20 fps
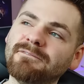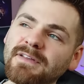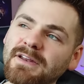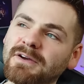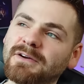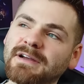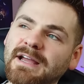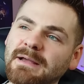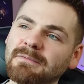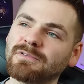
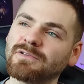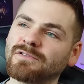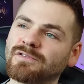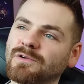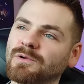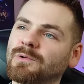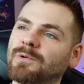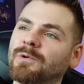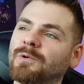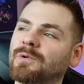video games are
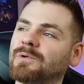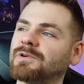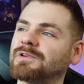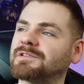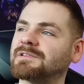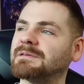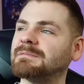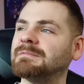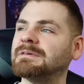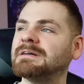so
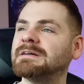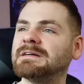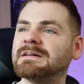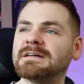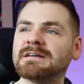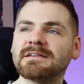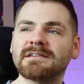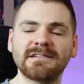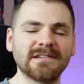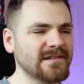awesome.
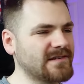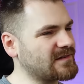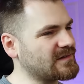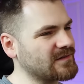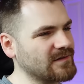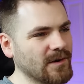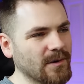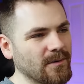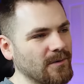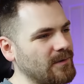It's just
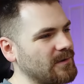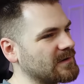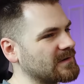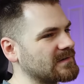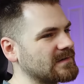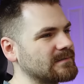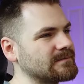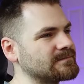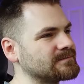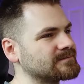so
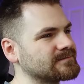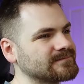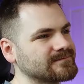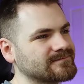awesome.